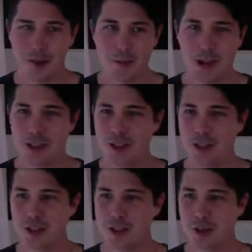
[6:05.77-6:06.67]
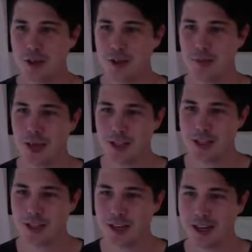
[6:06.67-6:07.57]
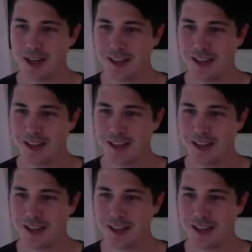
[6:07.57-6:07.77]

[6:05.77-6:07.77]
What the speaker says: Peach is just so demasculating.